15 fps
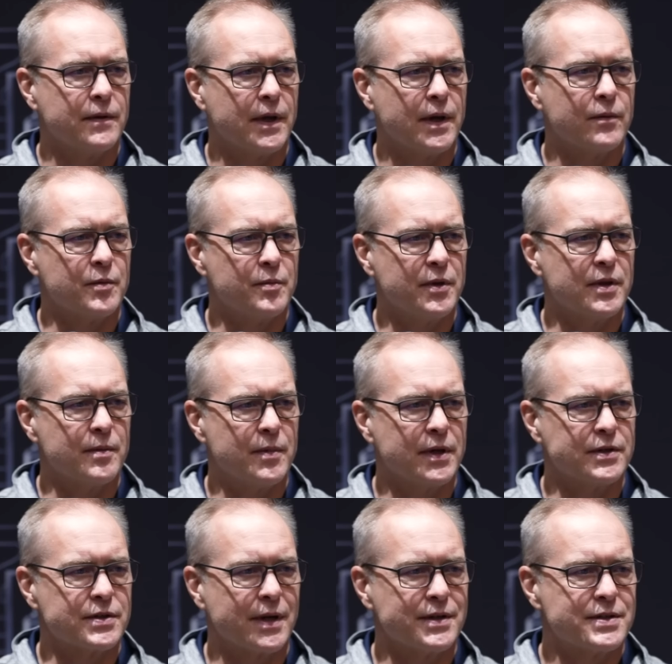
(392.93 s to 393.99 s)
That would be the
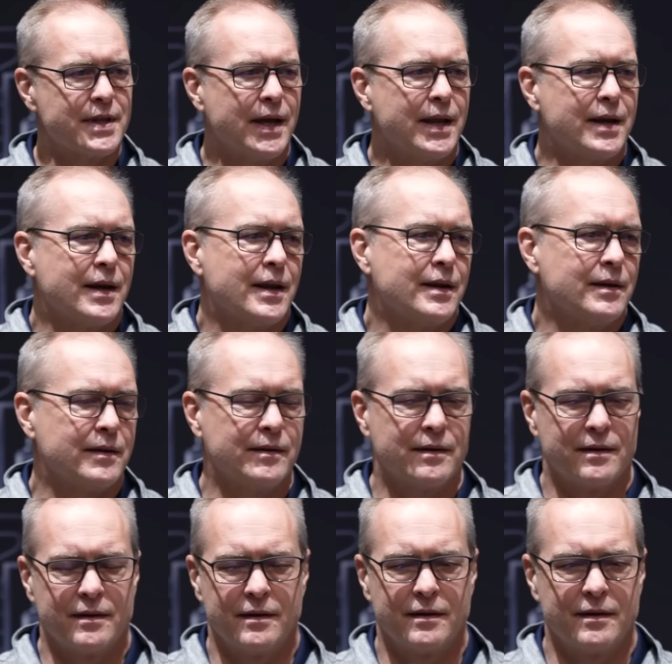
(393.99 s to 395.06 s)
big change. That,
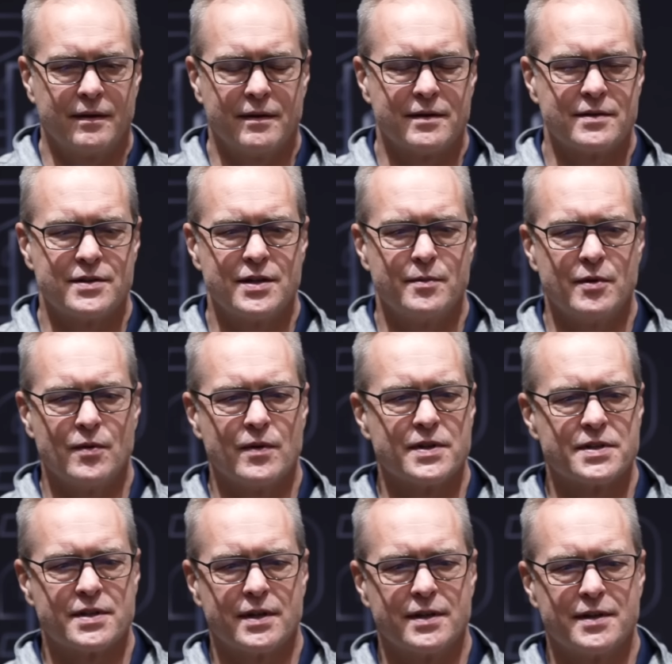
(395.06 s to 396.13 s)
and Jimmy
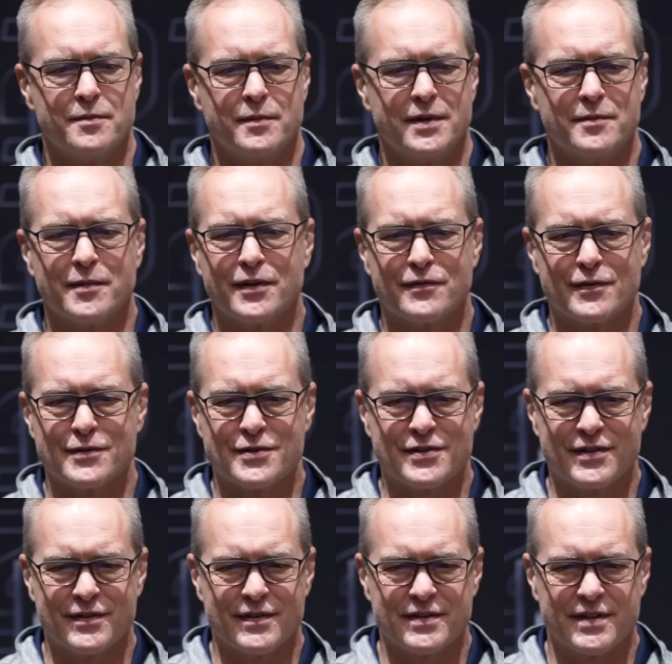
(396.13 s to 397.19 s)
once said to me in my first
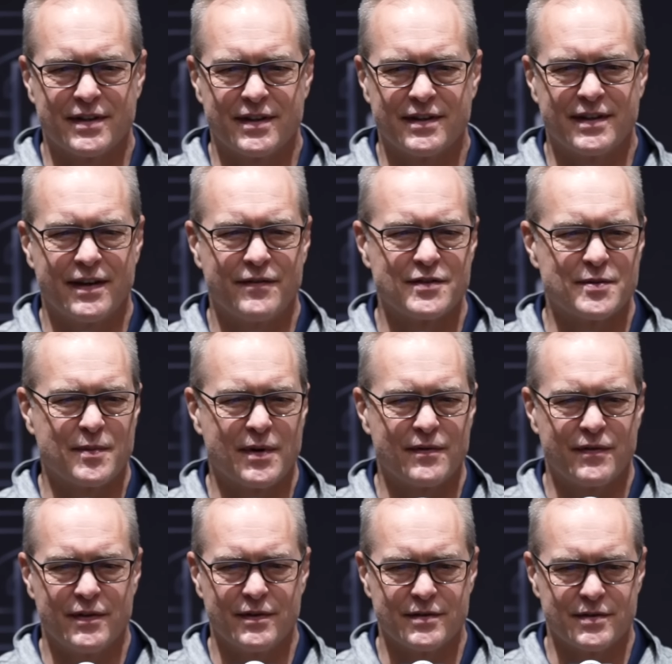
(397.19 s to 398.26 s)
year, he said, the toughest part
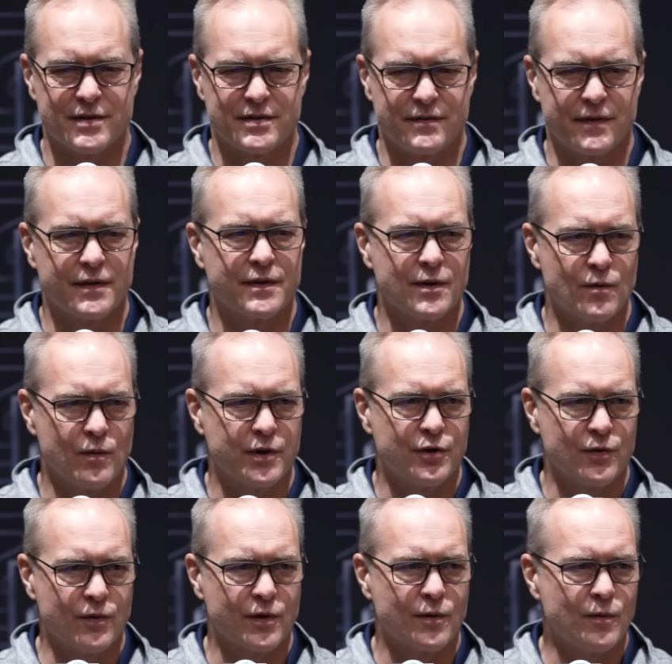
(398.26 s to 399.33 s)
for you is just figuring out what
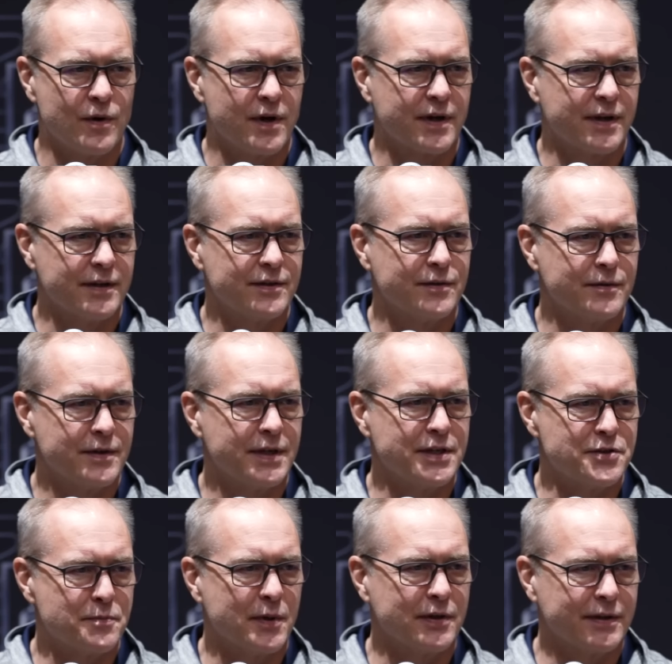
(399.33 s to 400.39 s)
door to walk into
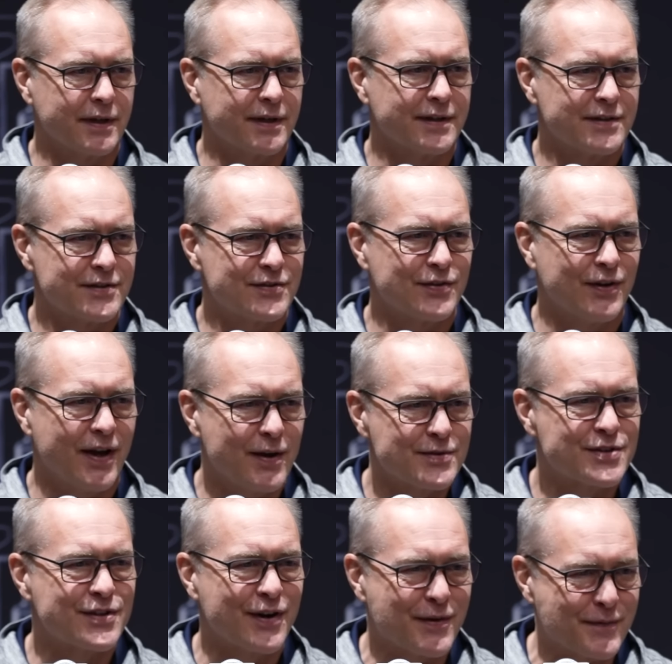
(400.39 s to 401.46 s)
each building. So I
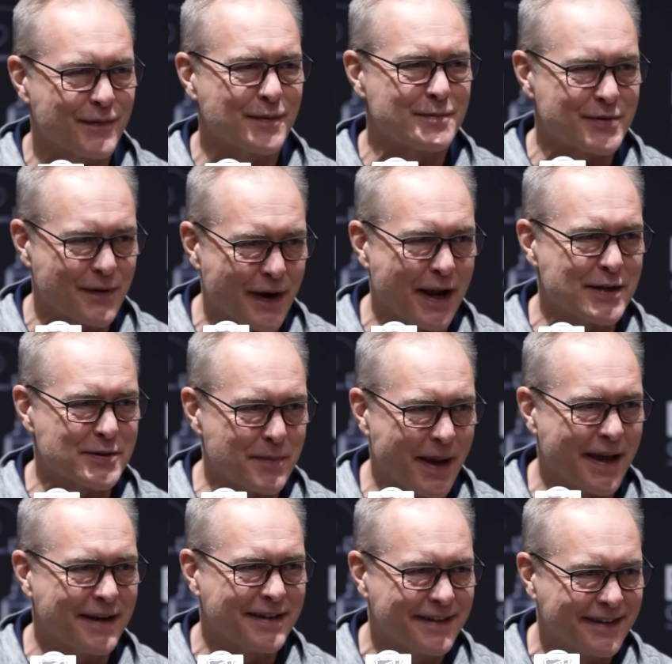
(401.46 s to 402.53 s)
was starting from scratch,
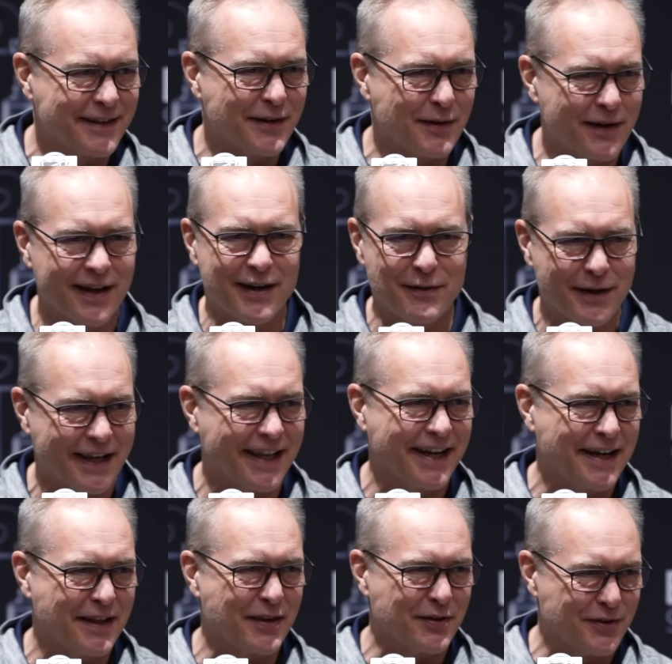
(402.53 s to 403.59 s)
Matt. You know, how do I get
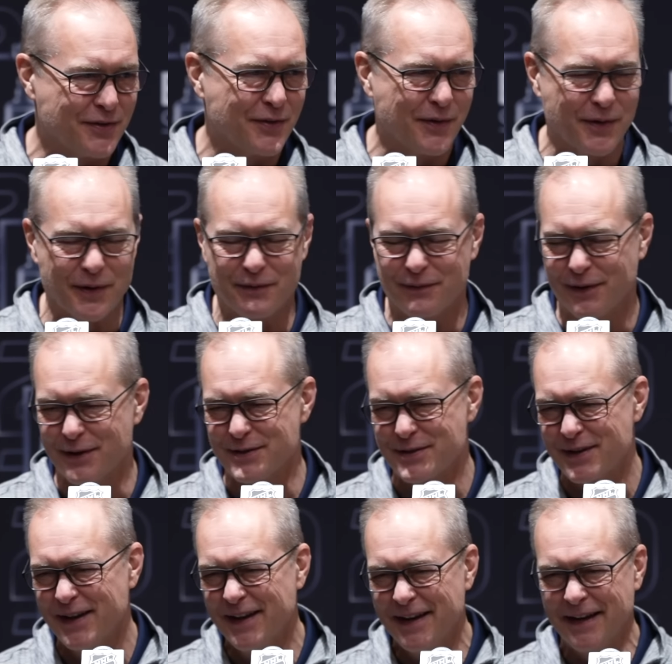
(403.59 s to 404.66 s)
into the door first?
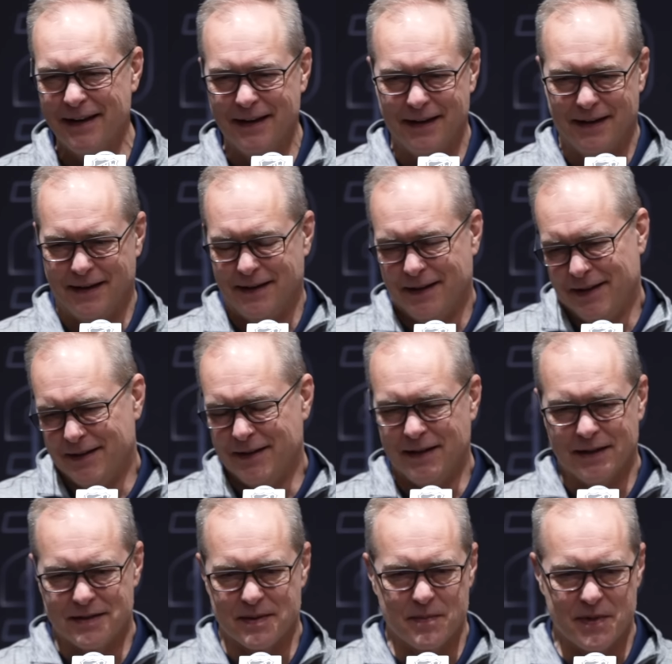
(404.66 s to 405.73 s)
And you
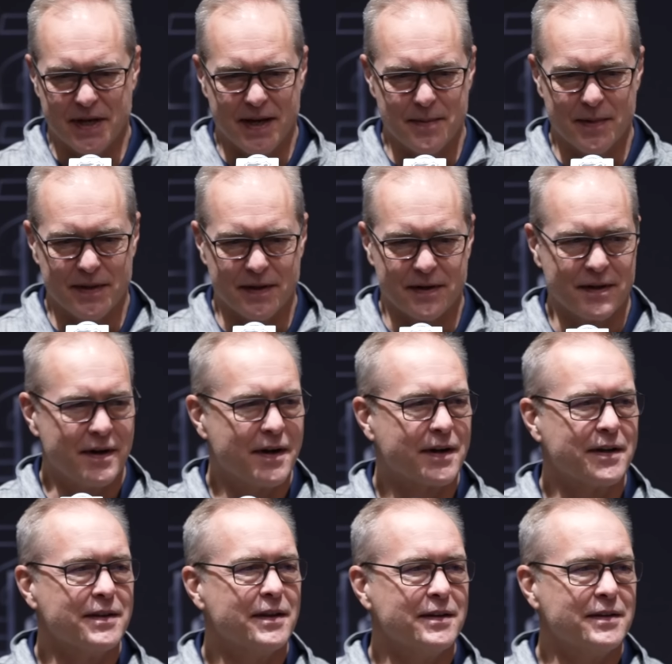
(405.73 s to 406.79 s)
get some time on the
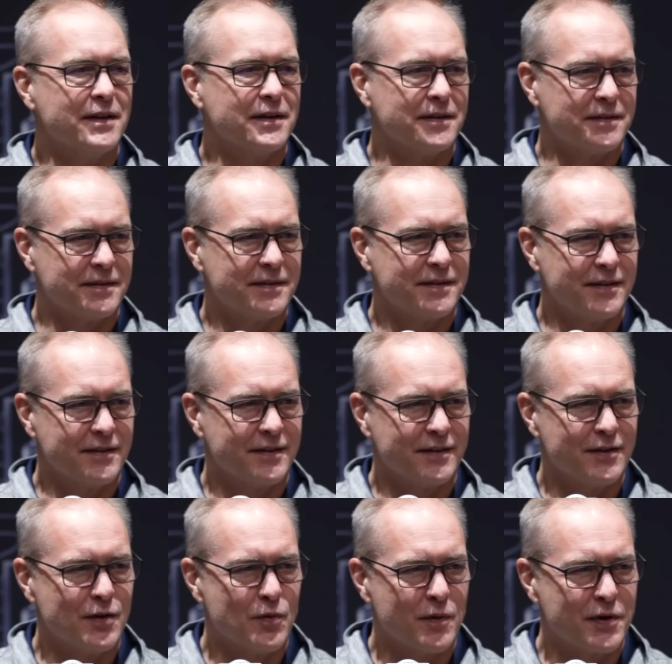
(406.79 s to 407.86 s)
clock, and then
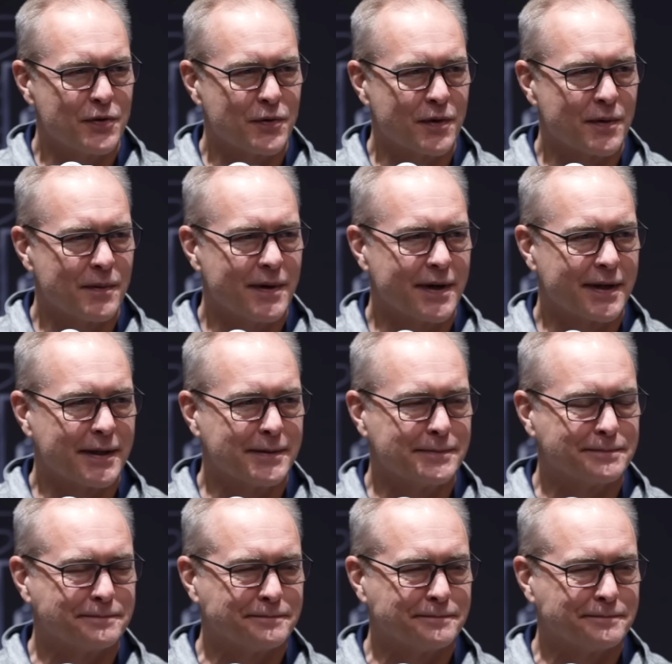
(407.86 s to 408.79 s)
you know what door to walk in.